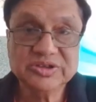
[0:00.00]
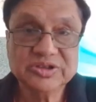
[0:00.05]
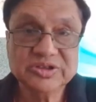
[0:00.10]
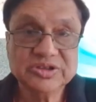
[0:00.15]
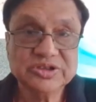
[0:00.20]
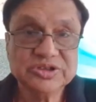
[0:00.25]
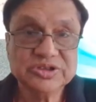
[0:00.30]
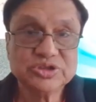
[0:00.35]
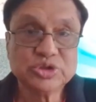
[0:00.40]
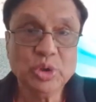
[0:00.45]

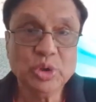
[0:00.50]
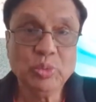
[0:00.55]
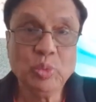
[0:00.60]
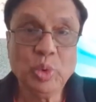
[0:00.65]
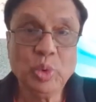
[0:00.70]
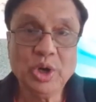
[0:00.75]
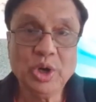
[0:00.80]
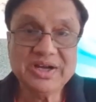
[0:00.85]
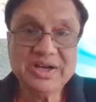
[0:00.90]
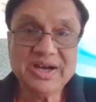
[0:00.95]
So
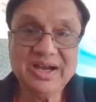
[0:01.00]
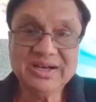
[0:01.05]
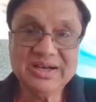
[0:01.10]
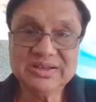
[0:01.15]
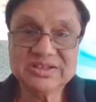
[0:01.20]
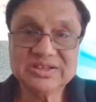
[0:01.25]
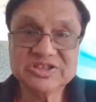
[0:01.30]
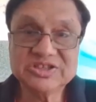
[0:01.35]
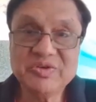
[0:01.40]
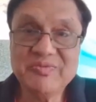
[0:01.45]
what are
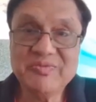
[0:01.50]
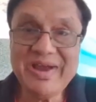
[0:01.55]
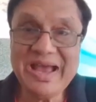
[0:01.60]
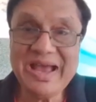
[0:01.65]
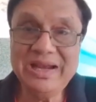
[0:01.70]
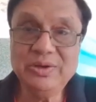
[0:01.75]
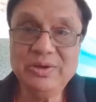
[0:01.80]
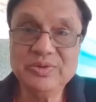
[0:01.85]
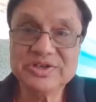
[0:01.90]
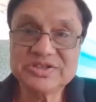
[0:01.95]
the
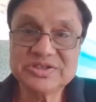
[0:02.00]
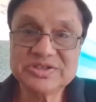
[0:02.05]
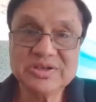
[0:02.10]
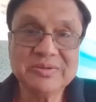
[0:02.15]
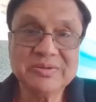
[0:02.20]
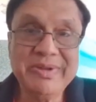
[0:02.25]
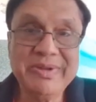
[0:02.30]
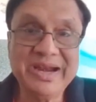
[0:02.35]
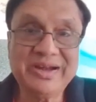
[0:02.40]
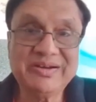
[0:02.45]

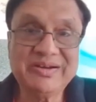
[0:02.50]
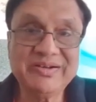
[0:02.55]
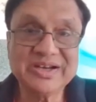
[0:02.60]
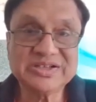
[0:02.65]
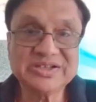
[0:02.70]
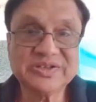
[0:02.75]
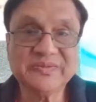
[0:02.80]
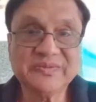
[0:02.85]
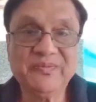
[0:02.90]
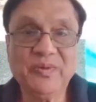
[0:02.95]
evaluation
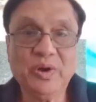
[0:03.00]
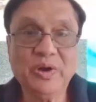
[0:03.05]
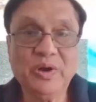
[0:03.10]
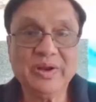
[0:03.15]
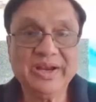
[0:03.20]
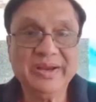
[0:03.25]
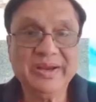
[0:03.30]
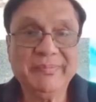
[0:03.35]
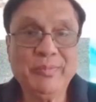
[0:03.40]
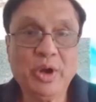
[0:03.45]
metrics for
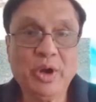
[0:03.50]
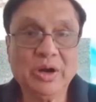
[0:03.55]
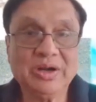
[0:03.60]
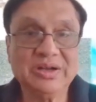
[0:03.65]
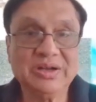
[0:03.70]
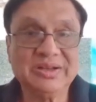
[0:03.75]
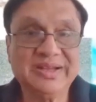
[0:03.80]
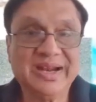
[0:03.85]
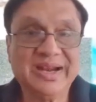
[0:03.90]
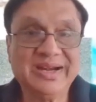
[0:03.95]
a
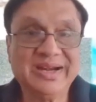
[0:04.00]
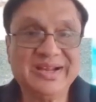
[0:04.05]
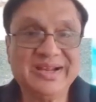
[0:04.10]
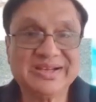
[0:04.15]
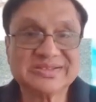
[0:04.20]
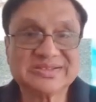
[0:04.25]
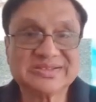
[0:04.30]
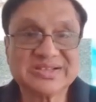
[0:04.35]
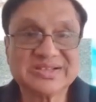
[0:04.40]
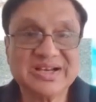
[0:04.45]
model that
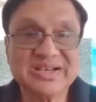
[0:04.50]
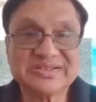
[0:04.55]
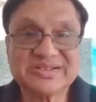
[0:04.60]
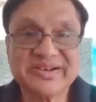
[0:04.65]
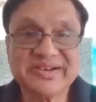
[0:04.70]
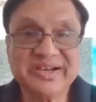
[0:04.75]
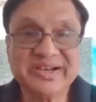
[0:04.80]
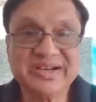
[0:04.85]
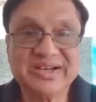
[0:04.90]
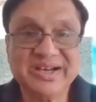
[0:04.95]
does
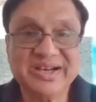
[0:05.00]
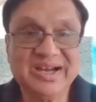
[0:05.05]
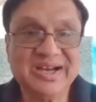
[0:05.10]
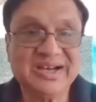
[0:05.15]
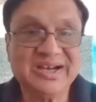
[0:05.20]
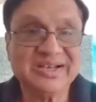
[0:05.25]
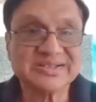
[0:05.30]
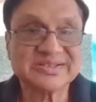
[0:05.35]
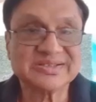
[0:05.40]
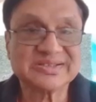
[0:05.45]
clustering
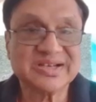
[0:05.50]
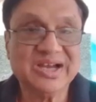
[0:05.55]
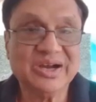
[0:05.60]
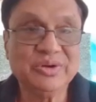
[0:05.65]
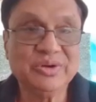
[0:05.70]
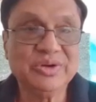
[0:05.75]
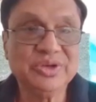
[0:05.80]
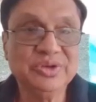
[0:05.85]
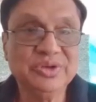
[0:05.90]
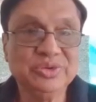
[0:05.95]
tasks?
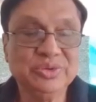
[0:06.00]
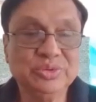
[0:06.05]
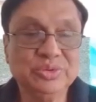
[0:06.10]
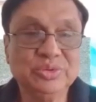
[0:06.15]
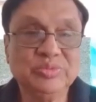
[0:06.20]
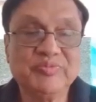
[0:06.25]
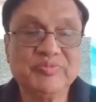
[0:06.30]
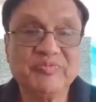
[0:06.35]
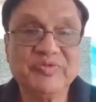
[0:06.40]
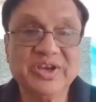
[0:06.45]
How do
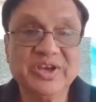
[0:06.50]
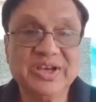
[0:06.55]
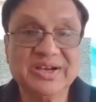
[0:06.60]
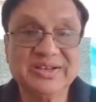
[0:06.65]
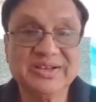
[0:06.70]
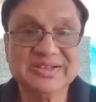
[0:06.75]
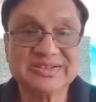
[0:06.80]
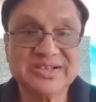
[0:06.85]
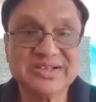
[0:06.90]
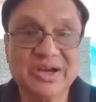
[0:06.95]
you figure
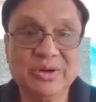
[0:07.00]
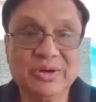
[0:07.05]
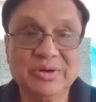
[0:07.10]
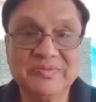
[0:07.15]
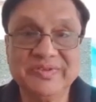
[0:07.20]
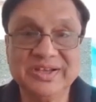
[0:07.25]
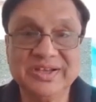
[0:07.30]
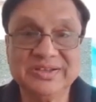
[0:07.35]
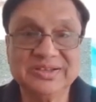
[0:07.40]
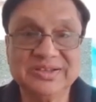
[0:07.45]
this out
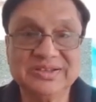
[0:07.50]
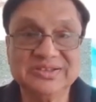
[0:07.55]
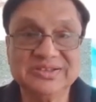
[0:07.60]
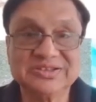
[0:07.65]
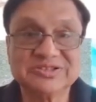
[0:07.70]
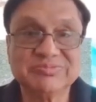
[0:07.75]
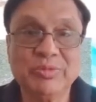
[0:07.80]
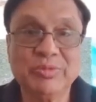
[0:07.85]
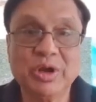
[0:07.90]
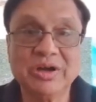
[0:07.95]
whether
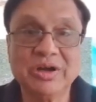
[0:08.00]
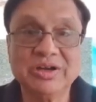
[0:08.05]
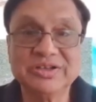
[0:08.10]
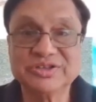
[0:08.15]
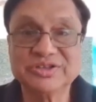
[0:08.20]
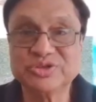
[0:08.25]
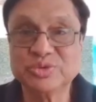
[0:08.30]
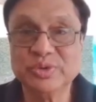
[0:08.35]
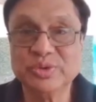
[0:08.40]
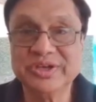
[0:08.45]
this model
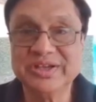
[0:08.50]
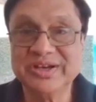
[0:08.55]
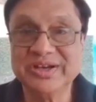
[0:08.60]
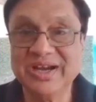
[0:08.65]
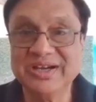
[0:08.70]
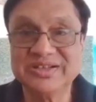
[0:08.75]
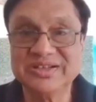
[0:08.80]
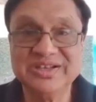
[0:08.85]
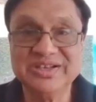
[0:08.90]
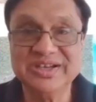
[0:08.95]
is doing
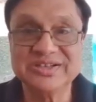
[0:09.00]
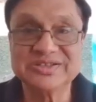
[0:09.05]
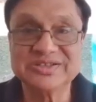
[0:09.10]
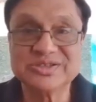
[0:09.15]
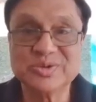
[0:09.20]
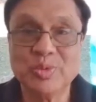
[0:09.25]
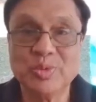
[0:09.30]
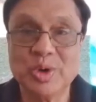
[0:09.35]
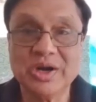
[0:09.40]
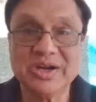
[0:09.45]
right things?
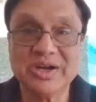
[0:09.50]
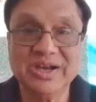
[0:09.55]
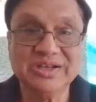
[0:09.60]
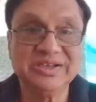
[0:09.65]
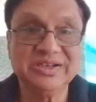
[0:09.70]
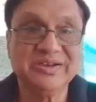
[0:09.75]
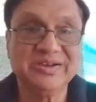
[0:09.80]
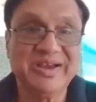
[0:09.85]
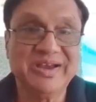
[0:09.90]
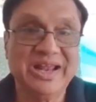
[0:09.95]
What are
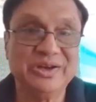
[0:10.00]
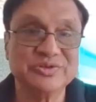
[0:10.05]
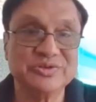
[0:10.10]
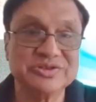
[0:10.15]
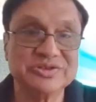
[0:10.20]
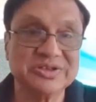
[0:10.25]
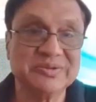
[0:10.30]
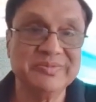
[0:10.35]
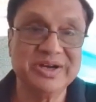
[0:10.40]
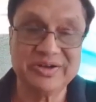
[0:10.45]
the
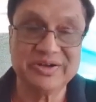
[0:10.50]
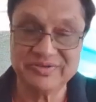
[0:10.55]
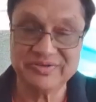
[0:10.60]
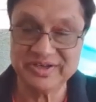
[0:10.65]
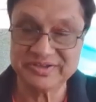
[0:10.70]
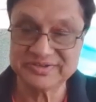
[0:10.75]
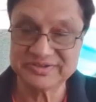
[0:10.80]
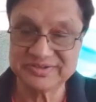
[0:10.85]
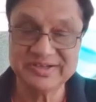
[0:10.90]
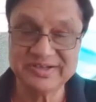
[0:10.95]
evaluation metrics?